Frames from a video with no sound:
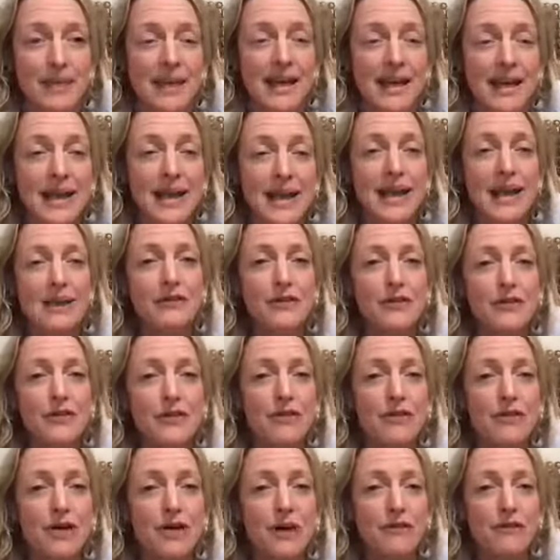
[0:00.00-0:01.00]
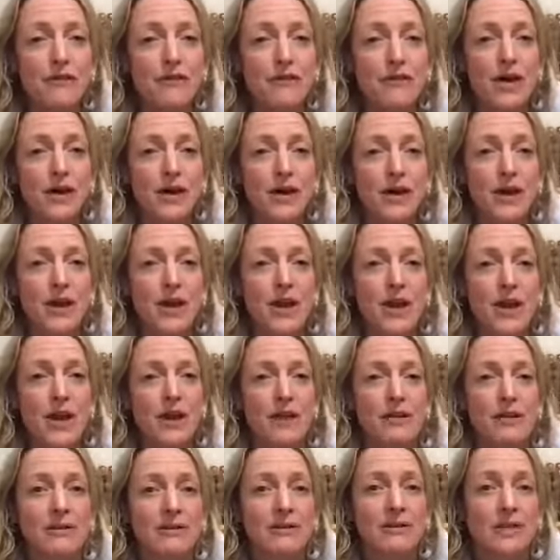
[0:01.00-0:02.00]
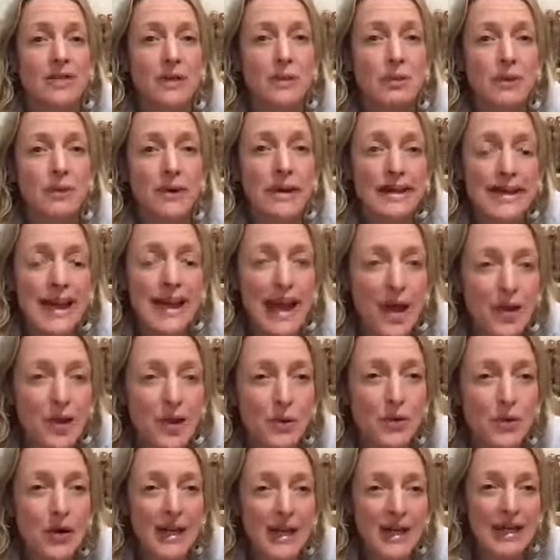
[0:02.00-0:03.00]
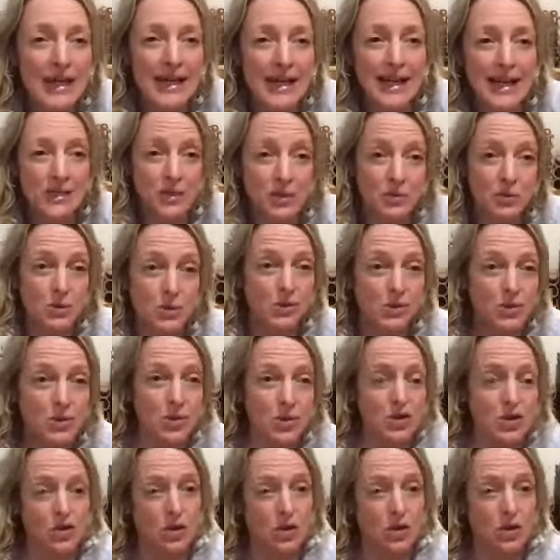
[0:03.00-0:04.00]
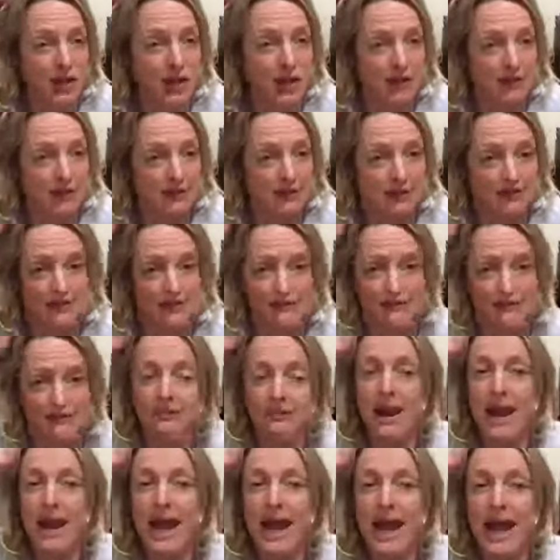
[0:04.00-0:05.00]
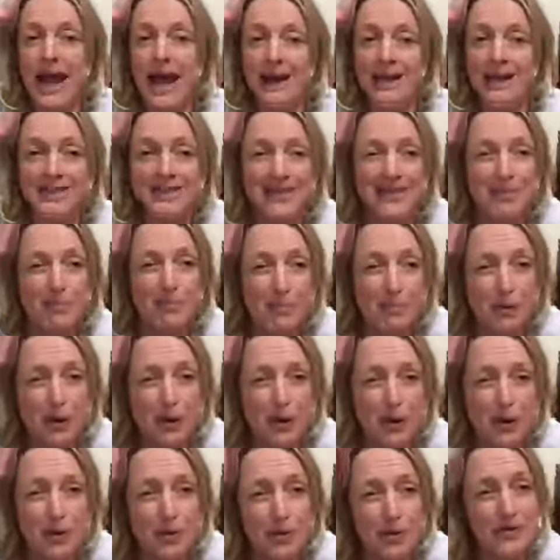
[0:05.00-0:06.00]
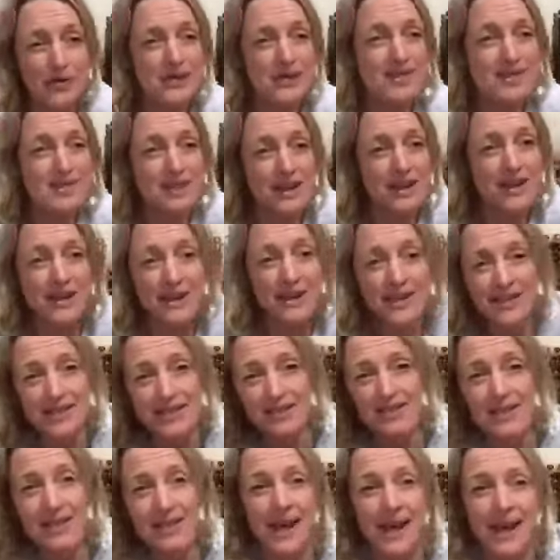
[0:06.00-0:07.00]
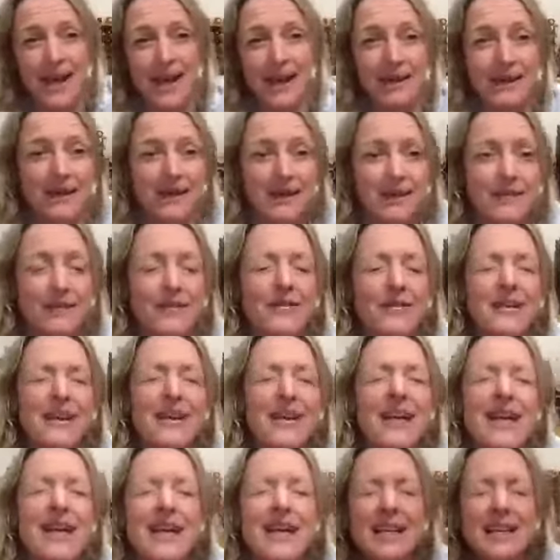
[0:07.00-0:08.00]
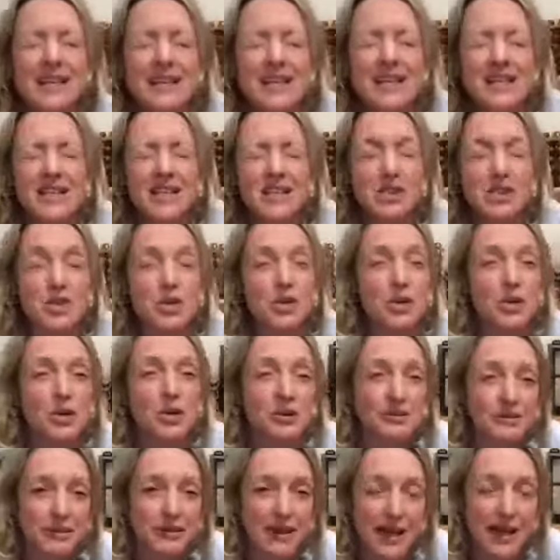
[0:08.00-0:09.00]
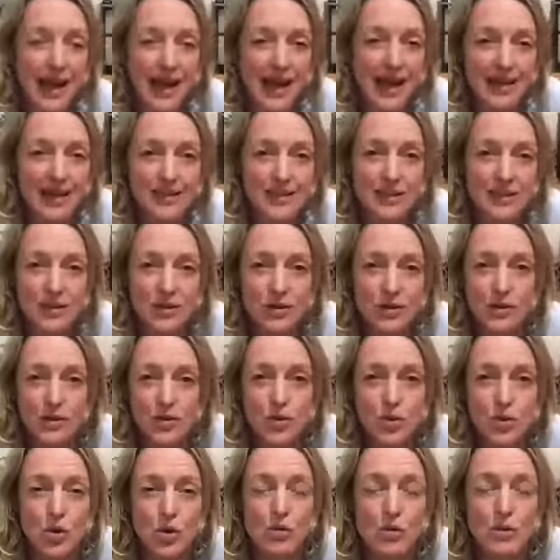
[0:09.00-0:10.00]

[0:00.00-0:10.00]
If you've got further to go, you bring that right leg towards your shoulder. You're relaxing both sides of the neck, feeling into your jaw, relaxing through the jaw